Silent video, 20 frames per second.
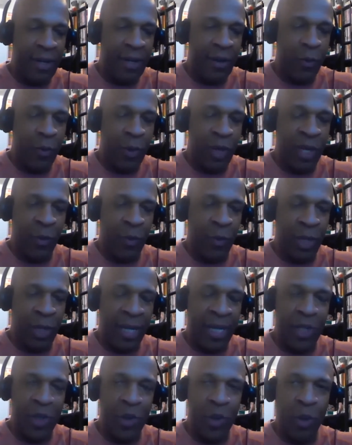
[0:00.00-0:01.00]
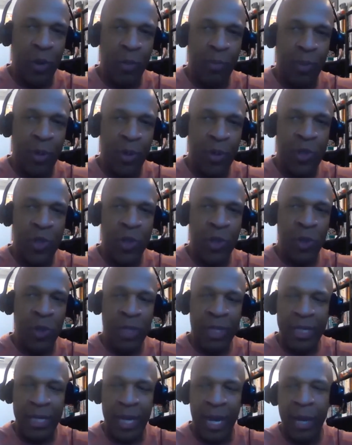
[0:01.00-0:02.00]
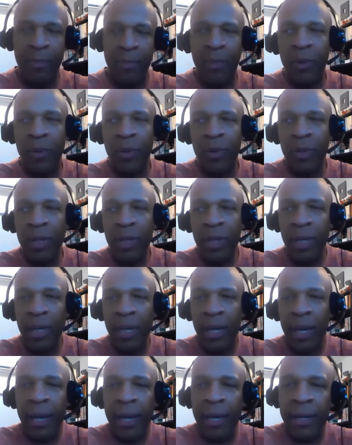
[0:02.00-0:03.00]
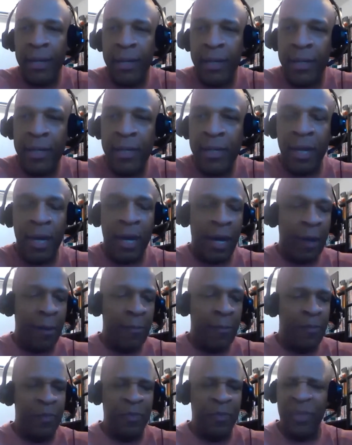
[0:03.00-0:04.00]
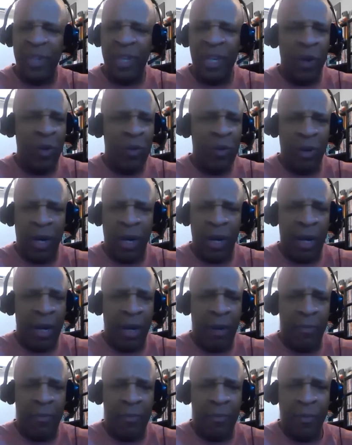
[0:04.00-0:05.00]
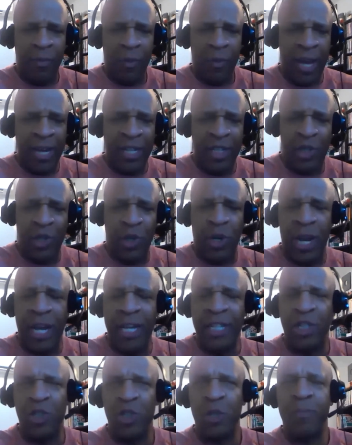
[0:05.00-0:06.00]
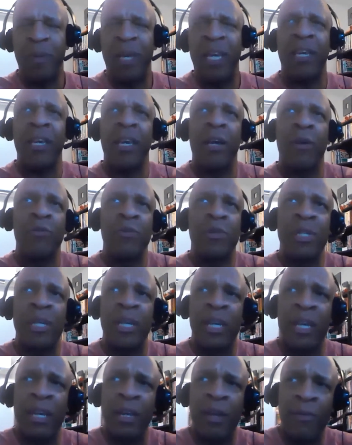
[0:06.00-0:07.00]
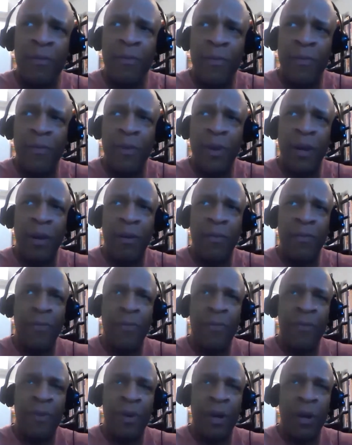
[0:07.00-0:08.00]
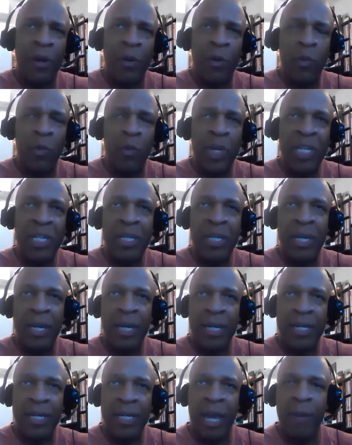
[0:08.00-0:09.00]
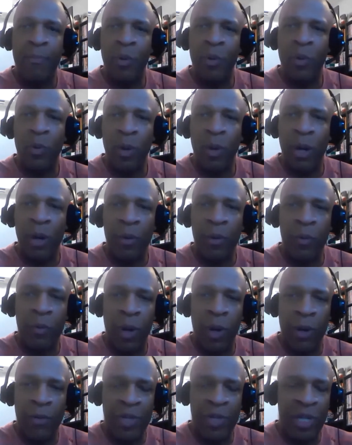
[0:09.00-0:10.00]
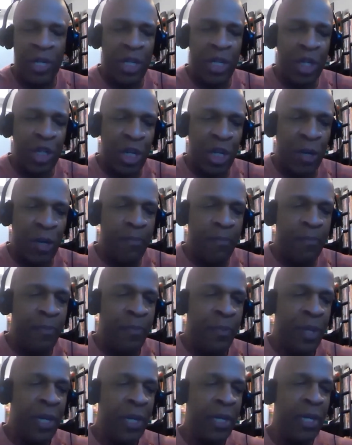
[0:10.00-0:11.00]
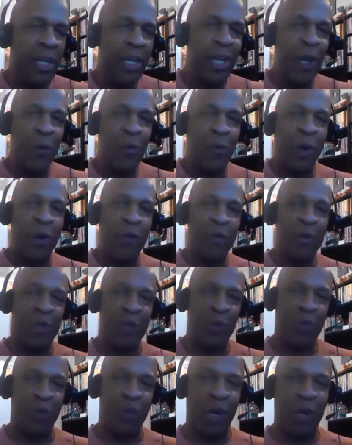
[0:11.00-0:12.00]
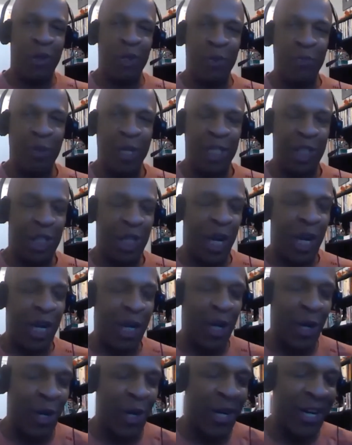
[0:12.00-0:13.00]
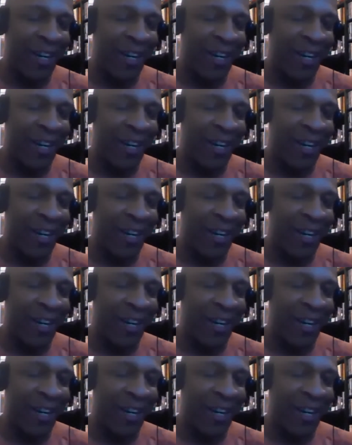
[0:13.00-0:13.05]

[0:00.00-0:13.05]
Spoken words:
we can relate to a personal example, and you know, as you're speaking, I was thinking of a recent example when I was in the gym. You know, when I was much younger,